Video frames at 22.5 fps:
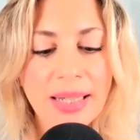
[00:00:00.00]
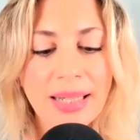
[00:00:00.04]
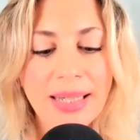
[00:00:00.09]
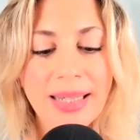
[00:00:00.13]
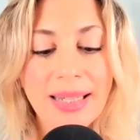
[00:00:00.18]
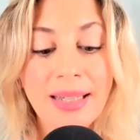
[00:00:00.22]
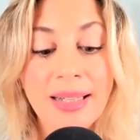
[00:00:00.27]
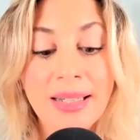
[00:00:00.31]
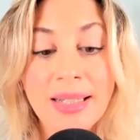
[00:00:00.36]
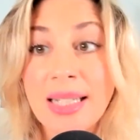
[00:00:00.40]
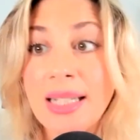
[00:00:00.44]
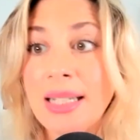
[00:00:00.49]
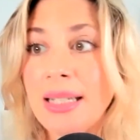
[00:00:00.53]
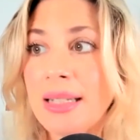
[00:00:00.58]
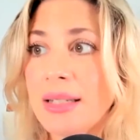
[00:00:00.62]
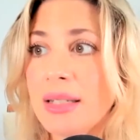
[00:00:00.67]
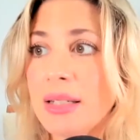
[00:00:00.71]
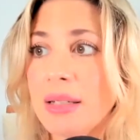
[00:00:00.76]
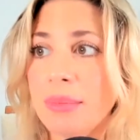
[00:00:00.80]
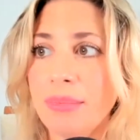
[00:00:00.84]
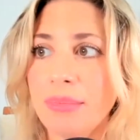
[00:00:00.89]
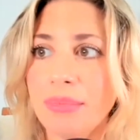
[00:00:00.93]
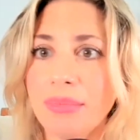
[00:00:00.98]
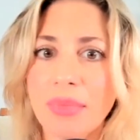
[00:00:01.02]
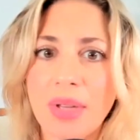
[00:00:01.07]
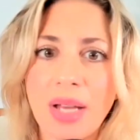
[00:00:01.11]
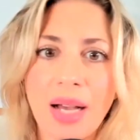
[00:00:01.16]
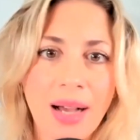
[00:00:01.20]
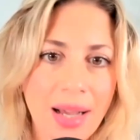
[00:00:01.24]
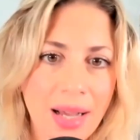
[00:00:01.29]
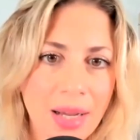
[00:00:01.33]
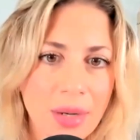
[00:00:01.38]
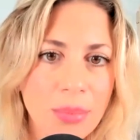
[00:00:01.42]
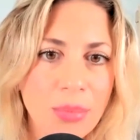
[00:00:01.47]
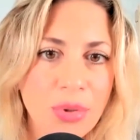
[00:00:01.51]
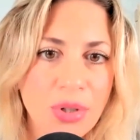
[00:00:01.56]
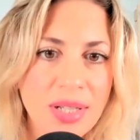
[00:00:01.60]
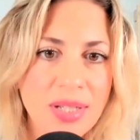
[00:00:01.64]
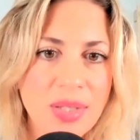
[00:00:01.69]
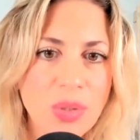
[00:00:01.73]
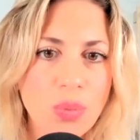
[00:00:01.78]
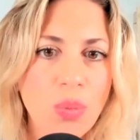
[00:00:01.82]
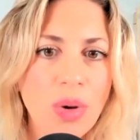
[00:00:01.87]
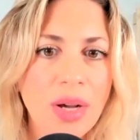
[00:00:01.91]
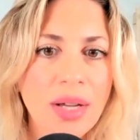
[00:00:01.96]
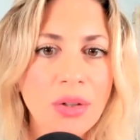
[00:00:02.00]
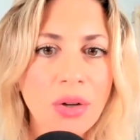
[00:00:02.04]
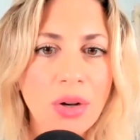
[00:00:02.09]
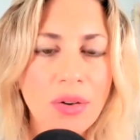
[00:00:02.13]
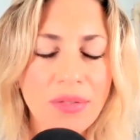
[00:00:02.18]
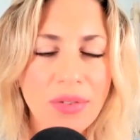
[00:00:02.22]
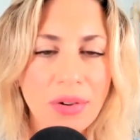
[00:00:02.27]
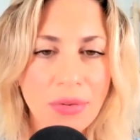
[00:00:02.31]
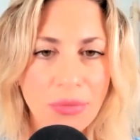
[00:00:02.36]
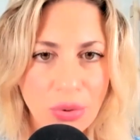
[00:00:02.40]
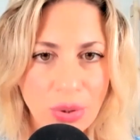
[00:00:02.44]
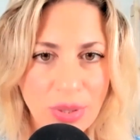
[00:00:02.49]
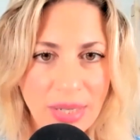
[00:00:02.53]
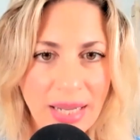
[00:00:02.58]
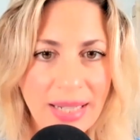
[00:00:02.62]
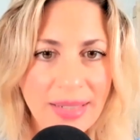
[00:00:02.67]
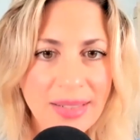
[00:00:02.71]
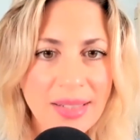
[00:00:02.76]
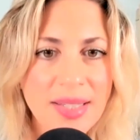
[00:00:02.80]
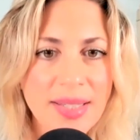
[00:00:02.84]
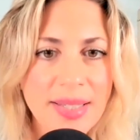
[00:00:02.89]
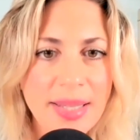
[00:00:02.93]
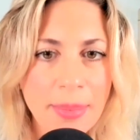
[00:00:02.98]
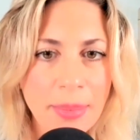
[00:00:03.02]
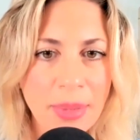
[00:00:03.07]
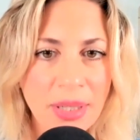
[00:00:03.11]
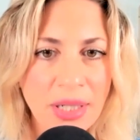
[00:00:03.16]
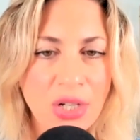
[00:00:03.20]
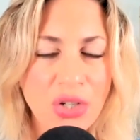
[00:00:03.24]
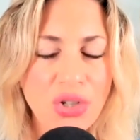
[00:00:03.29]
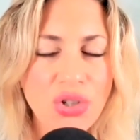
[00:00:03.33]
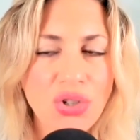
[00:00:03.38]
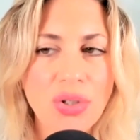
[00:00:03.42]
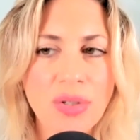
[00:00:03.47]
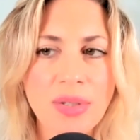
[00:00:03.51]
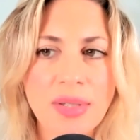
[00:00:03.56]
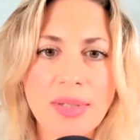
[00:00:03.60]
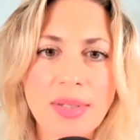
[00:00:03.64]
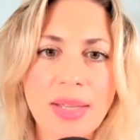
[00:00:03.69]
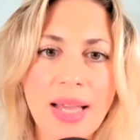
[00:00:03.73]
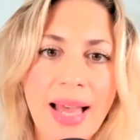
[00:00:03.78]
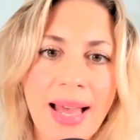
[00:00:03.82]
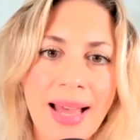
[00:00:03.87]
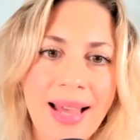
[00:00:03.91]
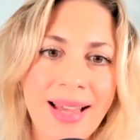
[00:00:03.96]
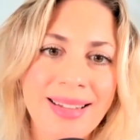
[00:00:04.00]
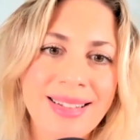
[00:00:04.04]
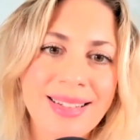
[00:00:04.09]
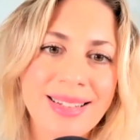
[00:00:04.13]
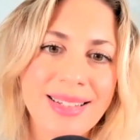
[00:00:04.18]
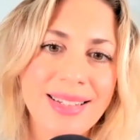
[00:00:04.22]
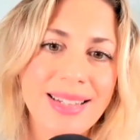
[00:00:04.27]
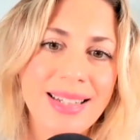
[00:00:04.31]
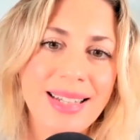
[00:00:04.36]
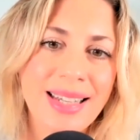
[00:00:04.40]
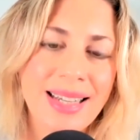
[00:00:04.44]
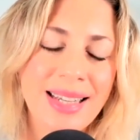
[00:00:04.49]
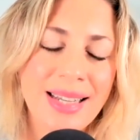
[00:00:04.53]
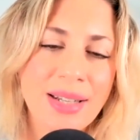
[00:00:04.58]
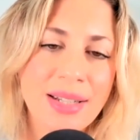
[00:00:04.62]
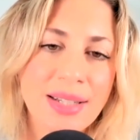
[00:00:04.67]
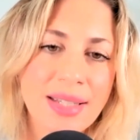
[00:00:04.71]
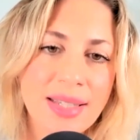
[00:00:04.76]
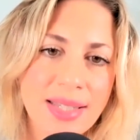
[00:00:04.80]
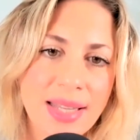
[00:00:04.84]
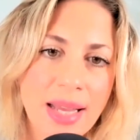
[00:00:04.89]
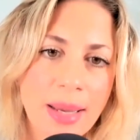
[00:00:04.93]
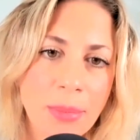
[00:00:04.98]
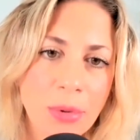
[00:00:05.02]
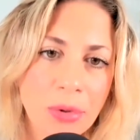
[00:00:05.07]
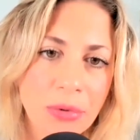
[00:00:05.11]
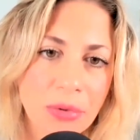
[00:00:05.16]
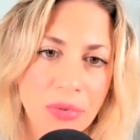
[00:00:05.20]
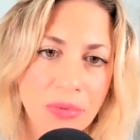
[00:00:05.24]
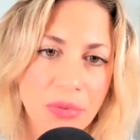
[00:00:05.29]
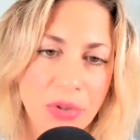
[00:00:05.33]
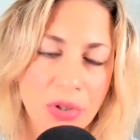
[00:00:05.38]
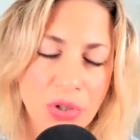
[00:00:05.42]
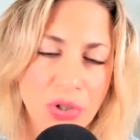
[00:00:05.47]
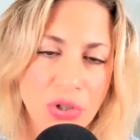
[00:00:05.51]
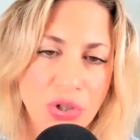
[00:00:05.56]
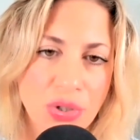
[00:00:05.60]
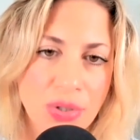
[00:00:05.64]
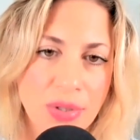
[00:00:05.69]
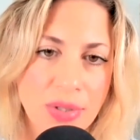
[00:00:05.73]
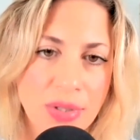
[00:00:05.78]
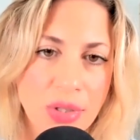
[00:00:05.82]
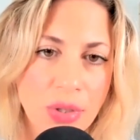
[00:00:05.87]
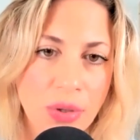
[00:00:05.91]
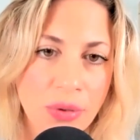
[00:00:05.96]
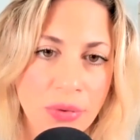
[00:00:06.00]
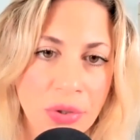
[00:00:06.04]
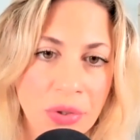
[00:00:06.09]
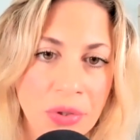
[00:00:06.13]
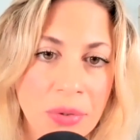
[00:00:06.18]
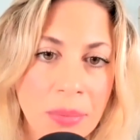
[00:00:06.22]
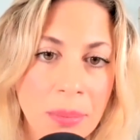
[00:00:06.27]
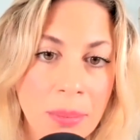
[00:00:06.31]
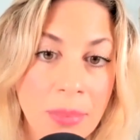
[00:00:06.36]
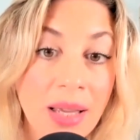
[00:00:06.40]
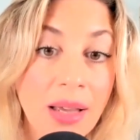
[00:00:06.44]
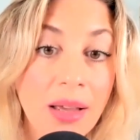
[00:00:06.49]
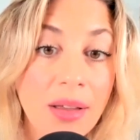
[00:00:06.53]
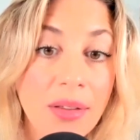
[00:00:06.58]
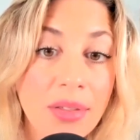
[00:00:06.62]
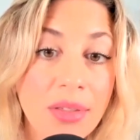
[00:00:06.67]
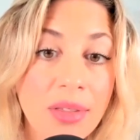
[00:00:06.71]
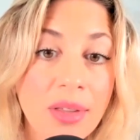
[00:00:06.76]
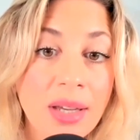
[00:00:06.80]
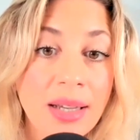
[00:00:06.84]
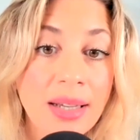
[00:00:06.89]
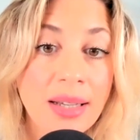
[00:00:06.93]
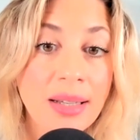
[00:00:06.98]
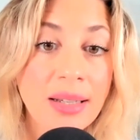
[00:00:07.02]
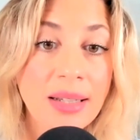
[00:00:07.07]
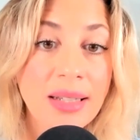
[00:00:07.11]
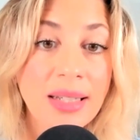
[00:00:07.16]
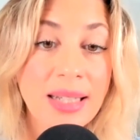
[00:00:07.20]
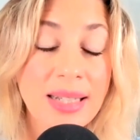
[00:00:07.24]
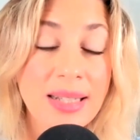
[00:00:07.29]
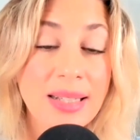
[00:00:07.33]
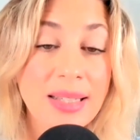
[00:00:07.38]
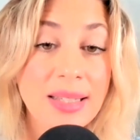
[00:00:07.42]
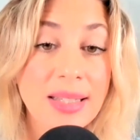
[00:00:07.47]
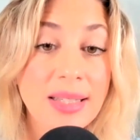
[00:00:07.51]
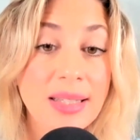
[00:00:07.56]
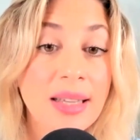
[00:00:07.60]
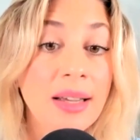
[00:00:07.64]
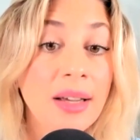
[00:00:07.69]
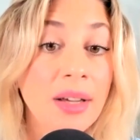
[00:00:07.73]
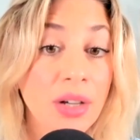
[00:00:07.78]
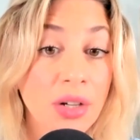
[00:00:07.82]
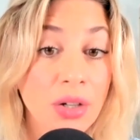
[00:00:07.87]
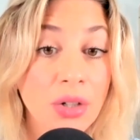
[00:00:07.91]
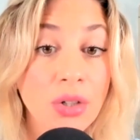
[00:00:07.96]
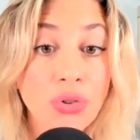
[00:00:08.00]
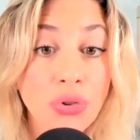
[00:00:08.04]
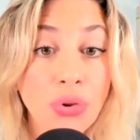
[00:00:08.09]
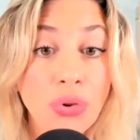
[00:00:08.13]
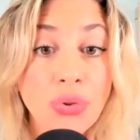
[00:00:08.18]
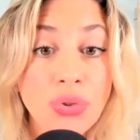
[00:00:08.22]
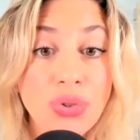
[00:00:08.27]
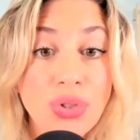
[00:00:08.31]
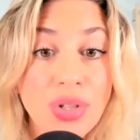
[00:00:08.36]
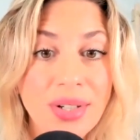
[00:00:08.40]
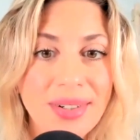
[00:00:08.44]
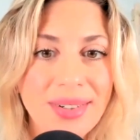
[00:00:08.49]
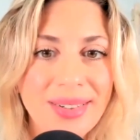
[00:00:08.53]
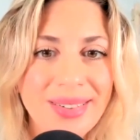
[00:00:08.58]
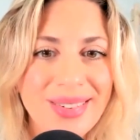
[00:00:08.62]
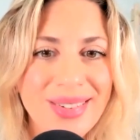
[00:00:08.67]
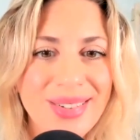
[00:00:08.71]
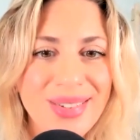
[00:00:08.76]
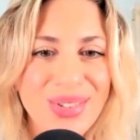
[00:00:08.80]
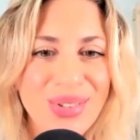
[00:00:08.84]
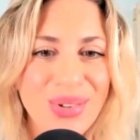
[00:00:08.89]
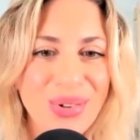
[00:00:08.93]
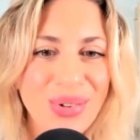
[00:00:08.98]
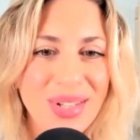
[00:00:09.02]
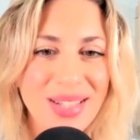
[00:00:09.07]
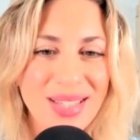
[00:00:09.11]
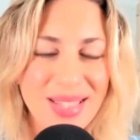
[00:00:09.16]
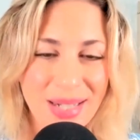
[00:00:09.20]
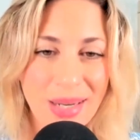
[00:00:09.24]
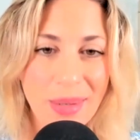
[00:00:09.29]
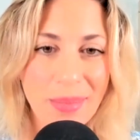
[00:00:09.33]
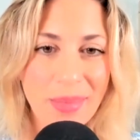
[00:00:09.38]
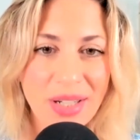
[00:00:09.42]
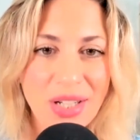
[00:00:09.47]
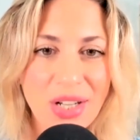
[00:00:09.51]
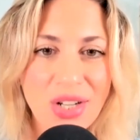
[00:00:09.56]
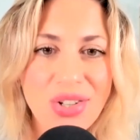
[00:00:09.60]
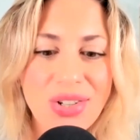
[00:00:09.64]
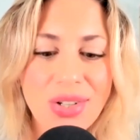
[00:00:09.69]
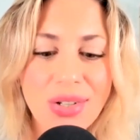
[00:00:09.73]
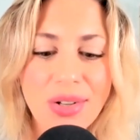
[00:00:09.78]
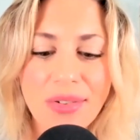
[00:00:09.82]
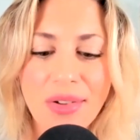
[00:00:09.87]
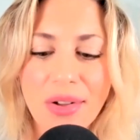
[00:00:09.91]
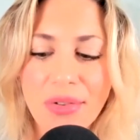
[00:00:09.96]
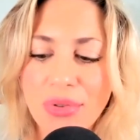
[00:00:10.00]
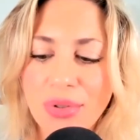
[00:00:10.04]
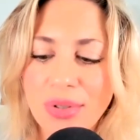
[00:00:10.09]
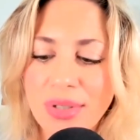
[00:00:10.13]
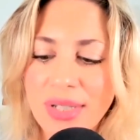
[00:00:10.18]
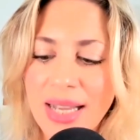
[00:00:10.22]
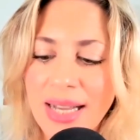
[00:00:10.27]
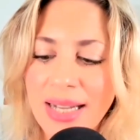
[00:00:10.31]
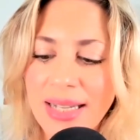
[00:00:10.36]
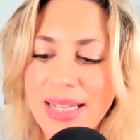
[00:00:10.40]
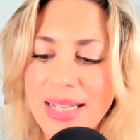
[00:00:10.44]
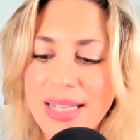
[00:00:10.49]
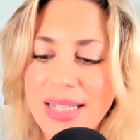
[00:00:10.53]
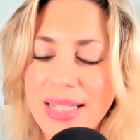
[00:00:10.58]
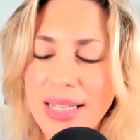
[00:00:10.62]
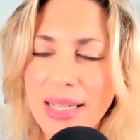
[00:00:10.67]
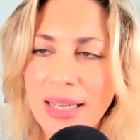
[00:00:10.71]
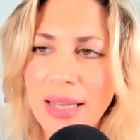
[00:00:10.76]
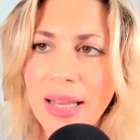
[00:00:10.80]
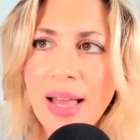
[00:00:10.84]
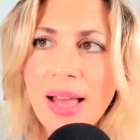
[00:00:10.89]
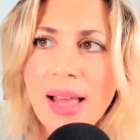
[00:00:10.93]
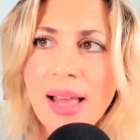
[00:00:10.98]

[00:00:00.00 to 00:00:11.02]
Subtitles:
Indeed, harmony is one of Aphrodite's emanations, and in some of the versions of her myth, it's her daughter. So it's an emanation of Aphrodite.